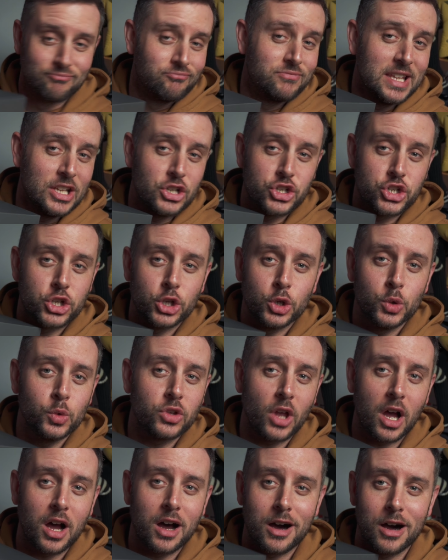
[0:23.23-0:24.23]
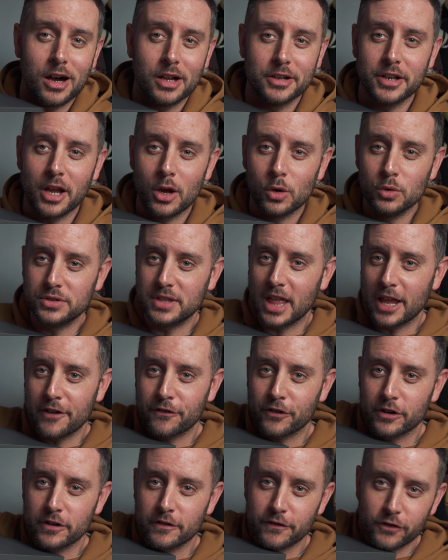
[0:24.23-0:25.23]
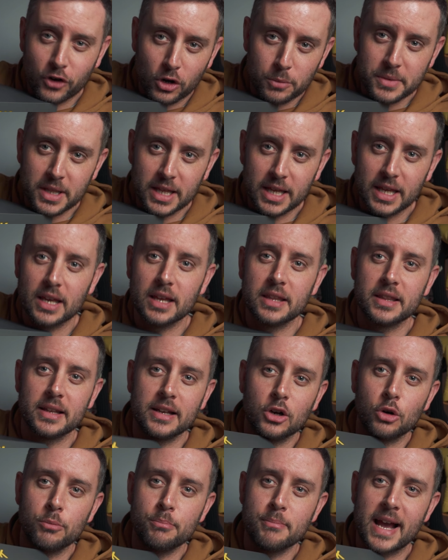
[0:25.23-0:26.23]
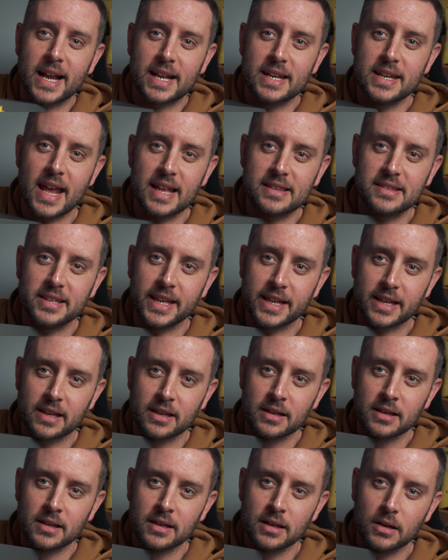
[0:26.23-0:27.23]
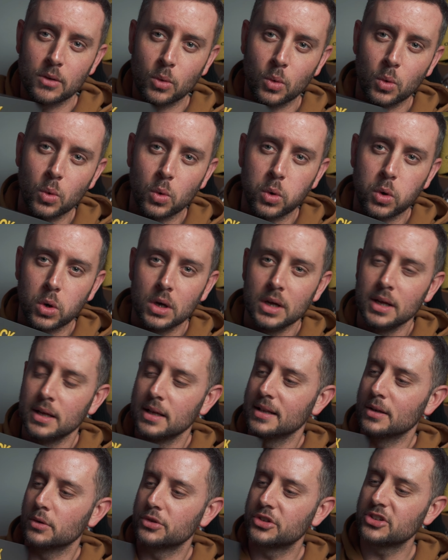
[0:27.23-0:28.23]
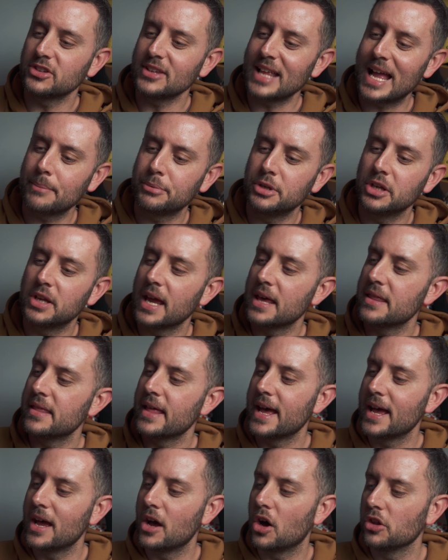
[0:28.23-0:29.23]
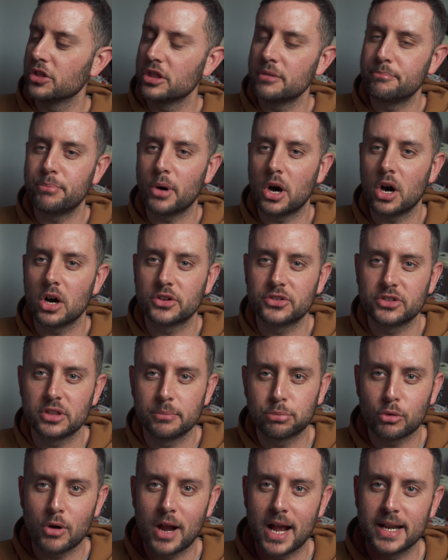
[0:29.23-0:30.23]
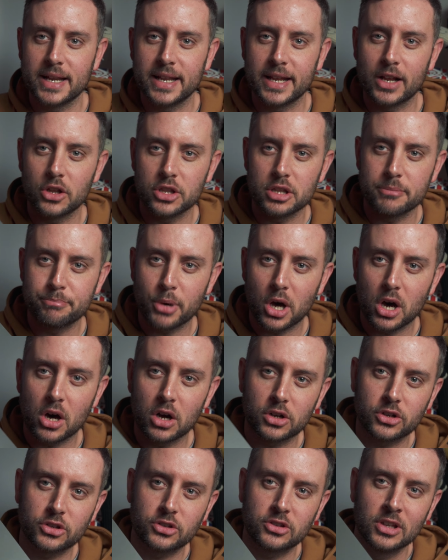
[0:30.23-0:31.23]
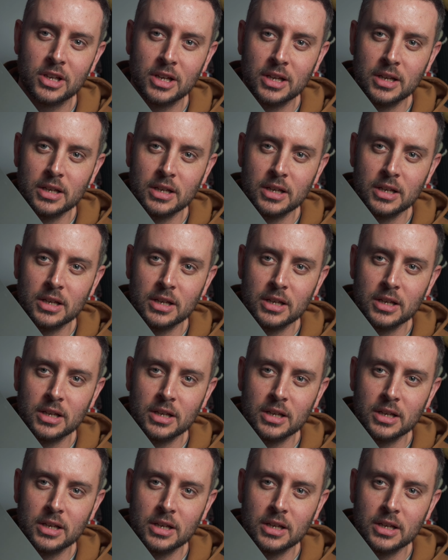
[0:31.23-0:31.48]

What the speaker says: these shoes are no different from the little magnetic little snap you get there on the box. The branding on the box